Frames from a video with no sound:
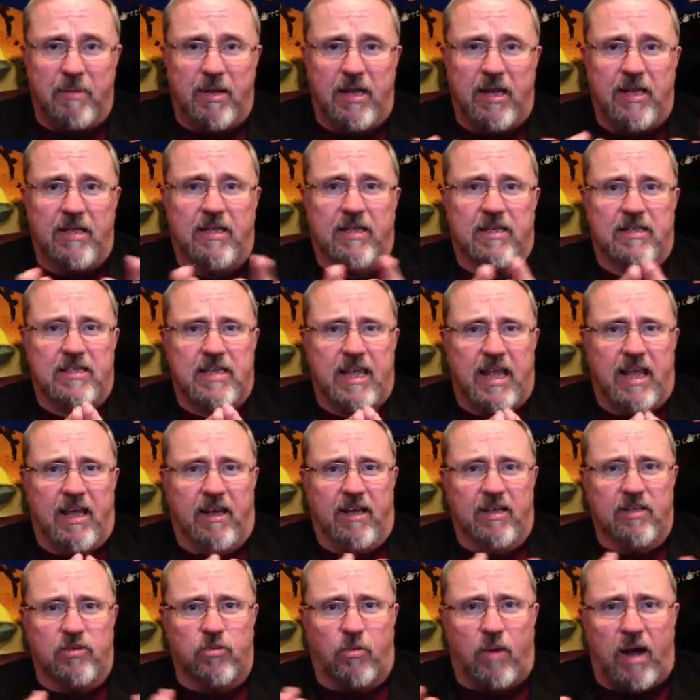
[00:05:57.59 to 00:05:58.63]
mean? The
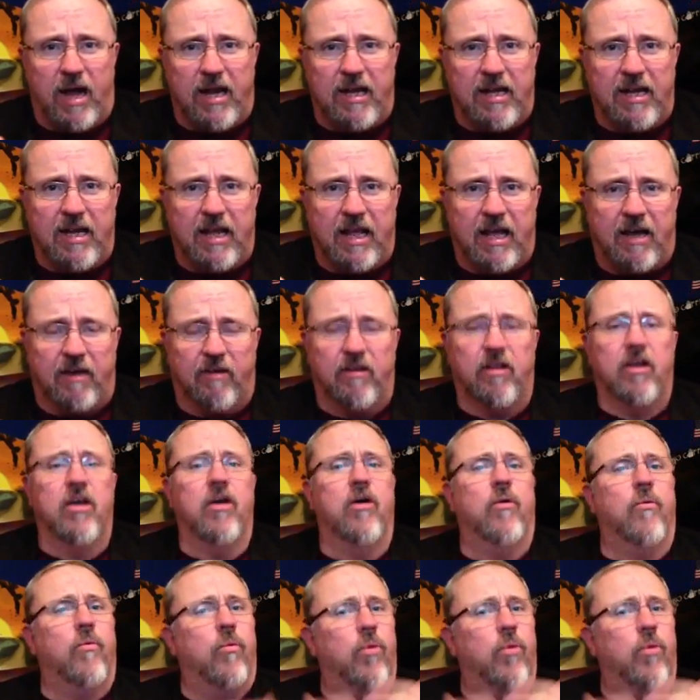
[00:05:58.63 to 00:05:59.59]
tail is widening out.